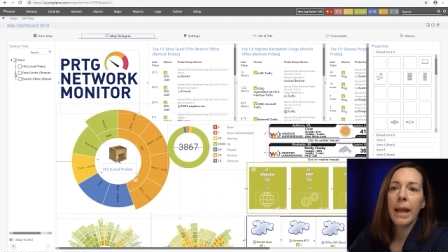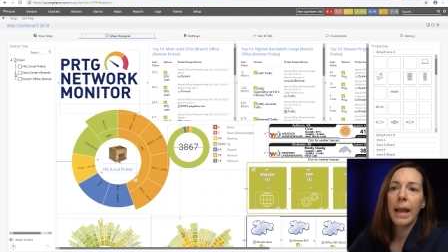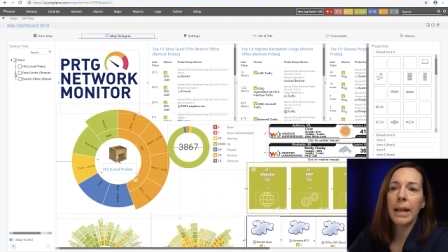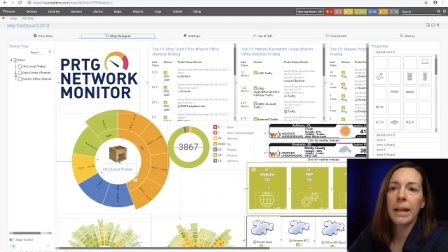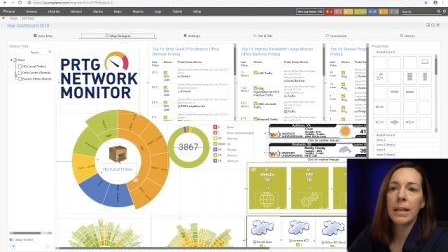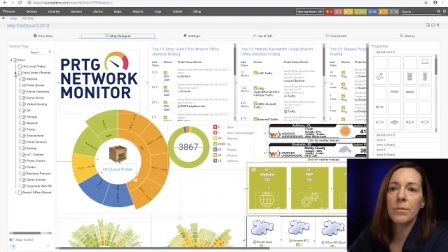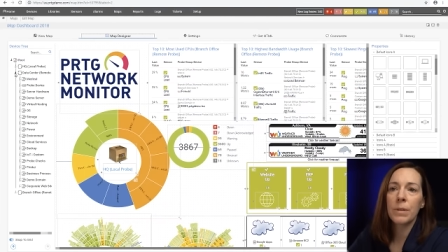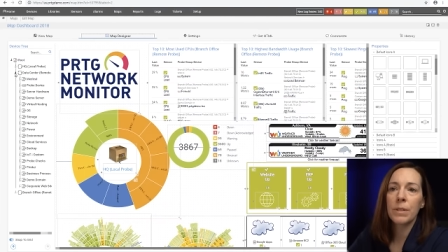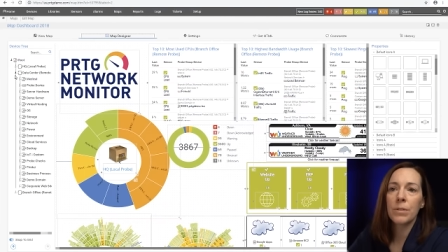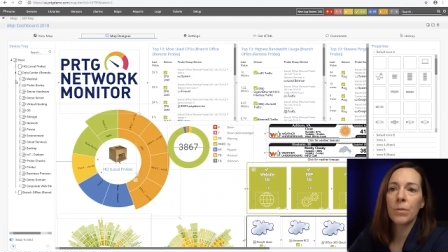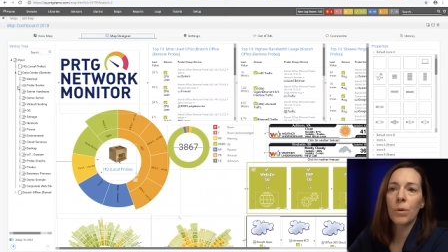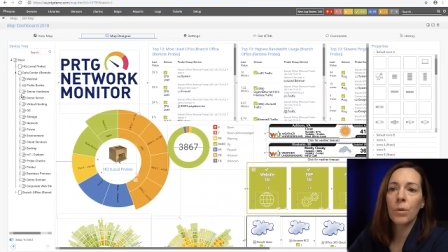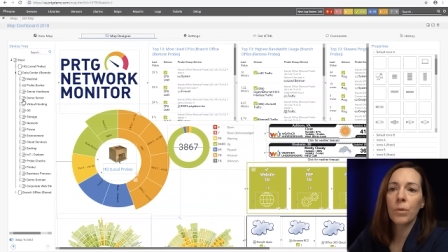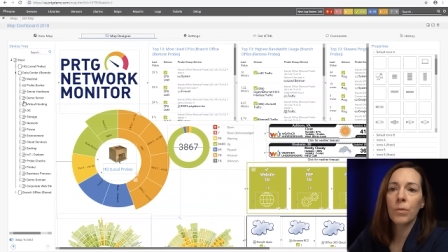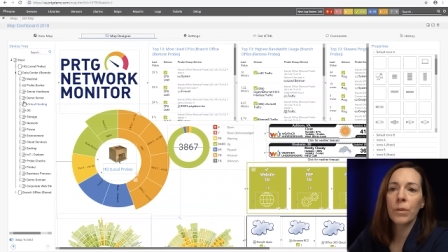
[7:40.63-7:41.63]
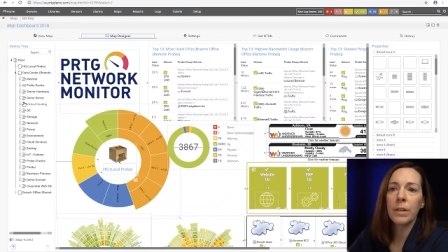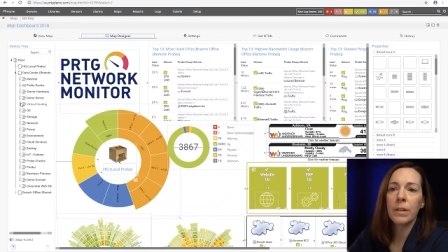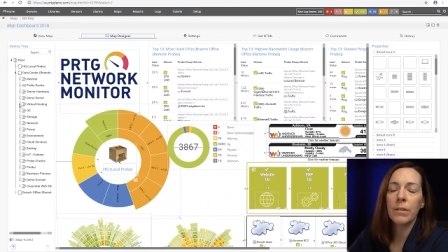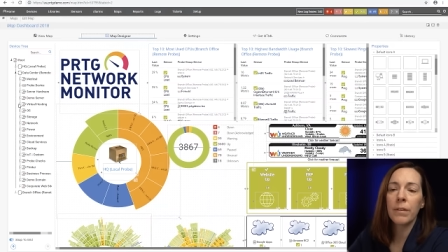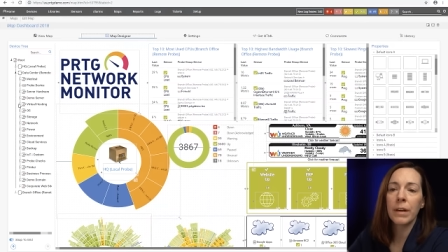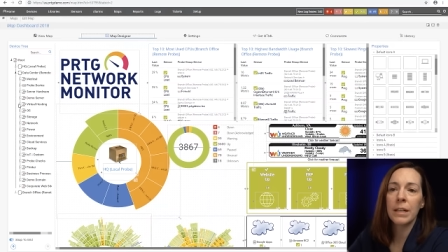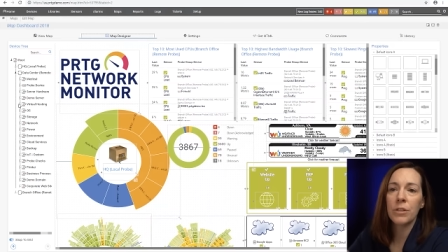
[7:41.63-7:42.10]
And as we scroll through the
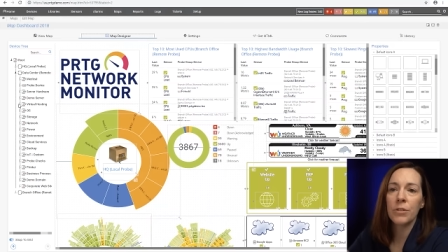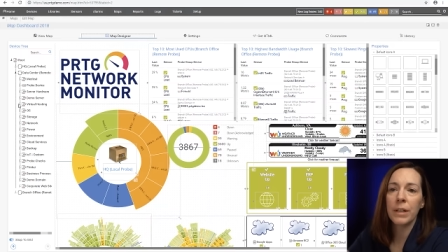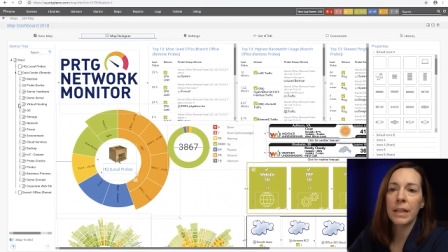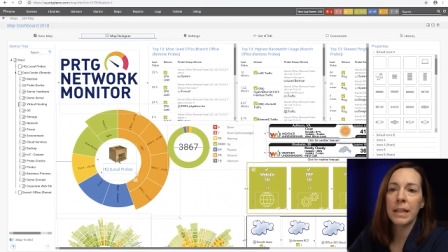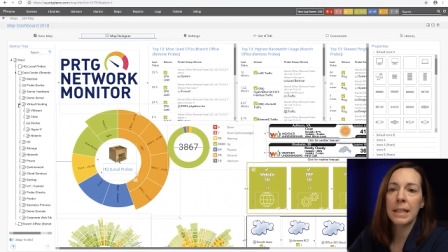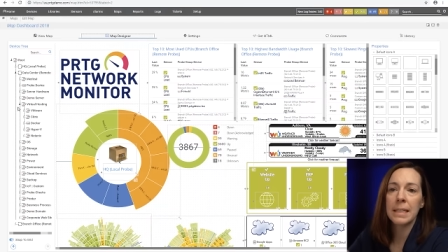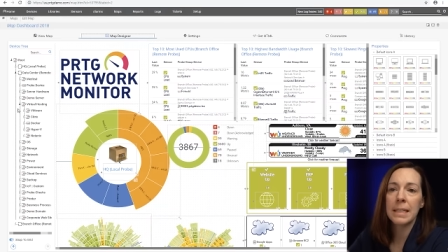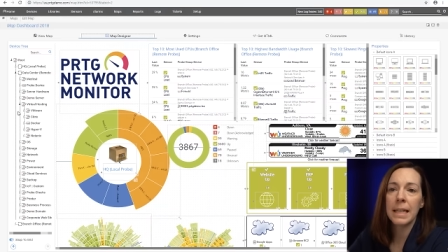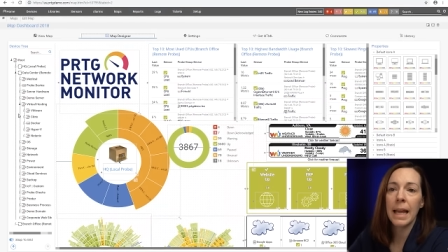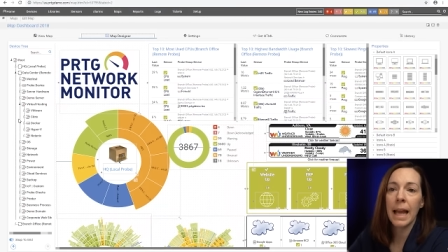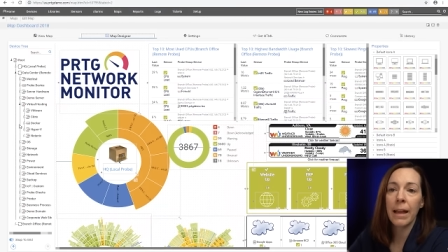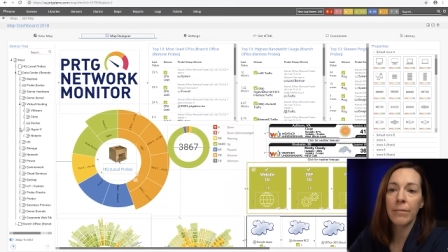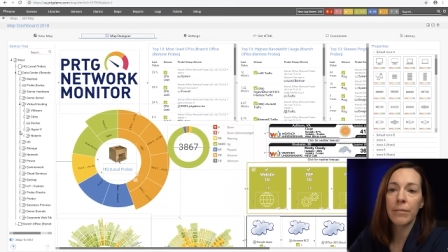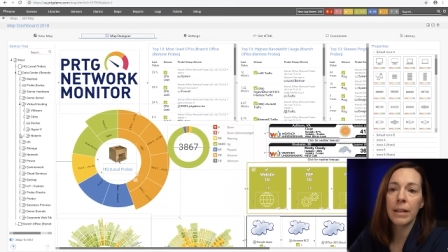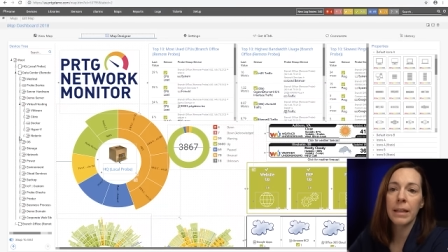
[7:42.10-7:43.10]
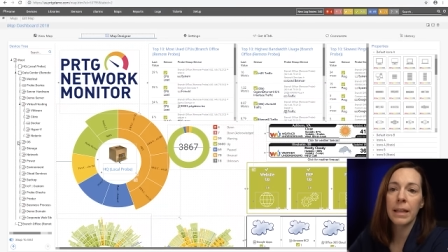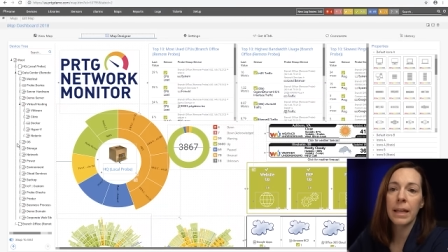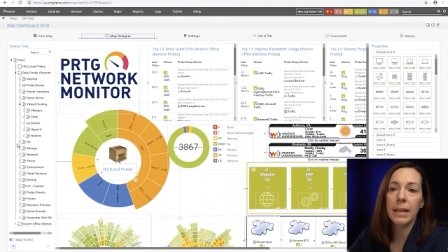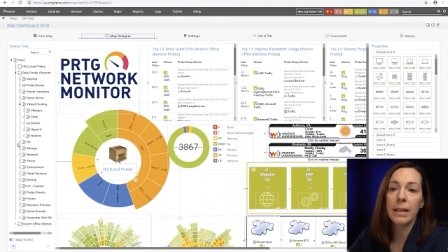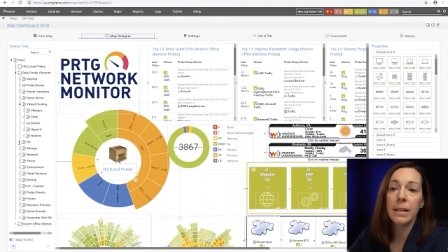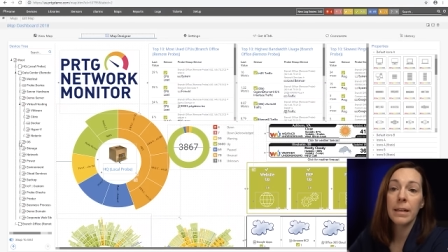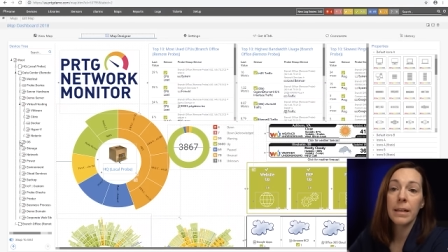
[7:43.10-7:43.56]
device tree, you can see
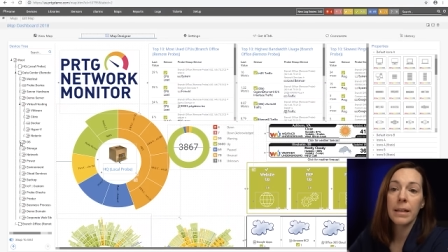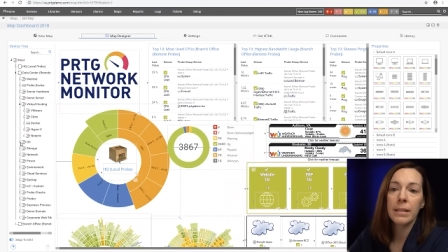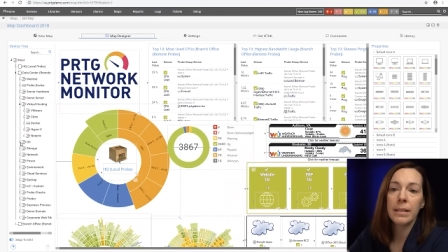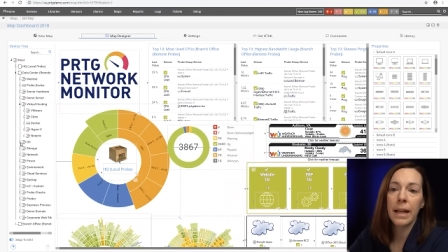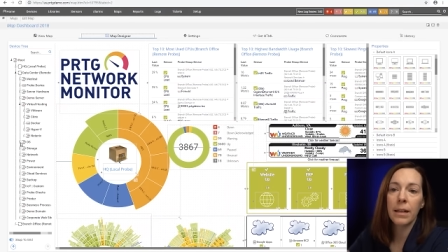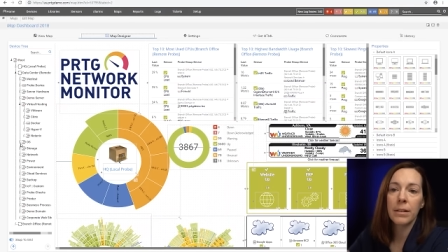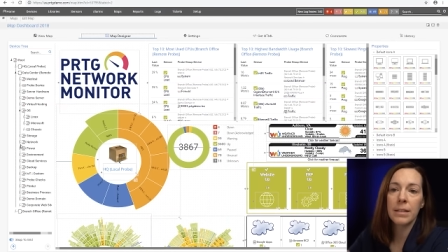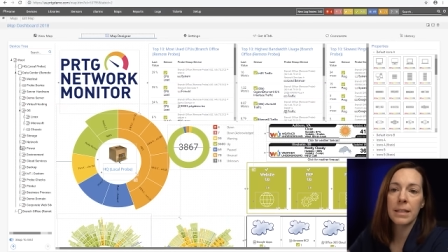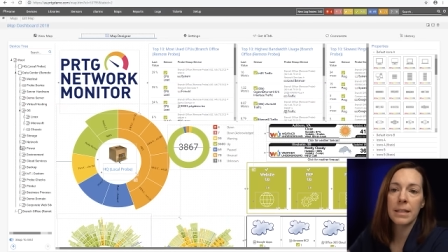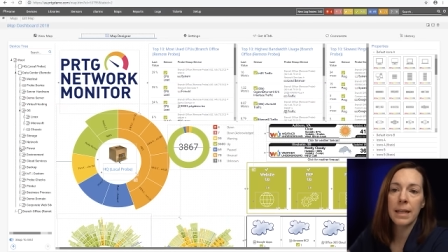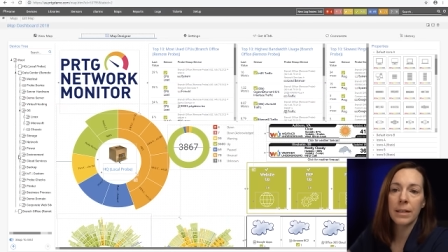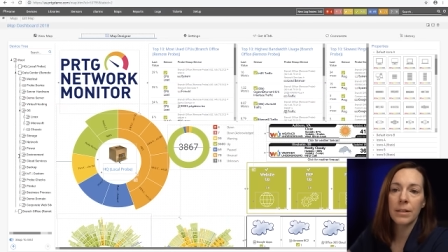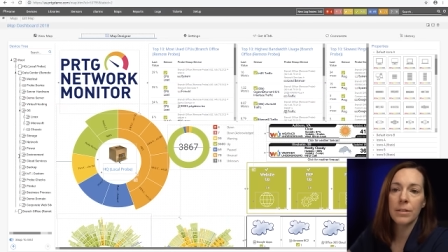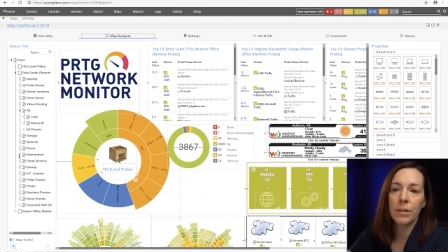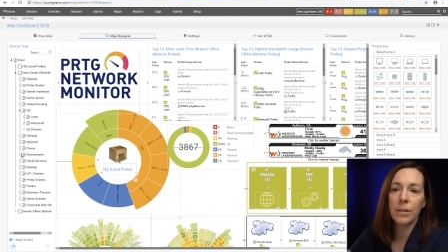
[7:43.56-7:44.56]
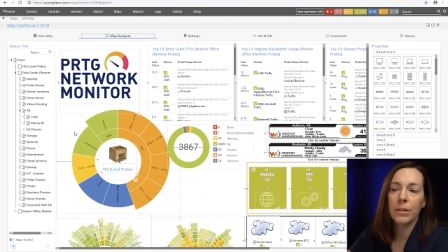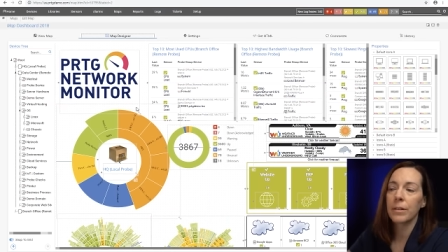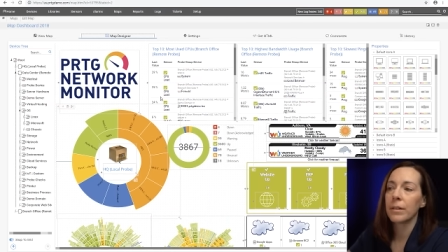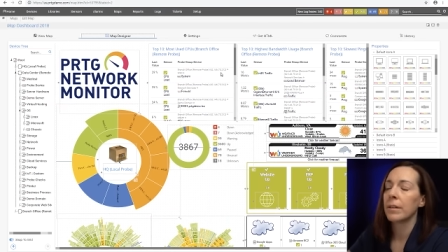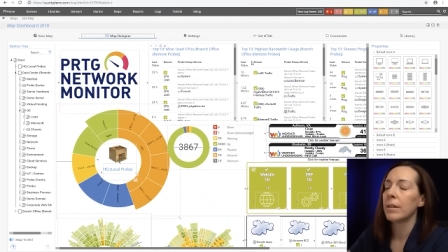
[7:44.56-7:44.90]
everything down to sensor.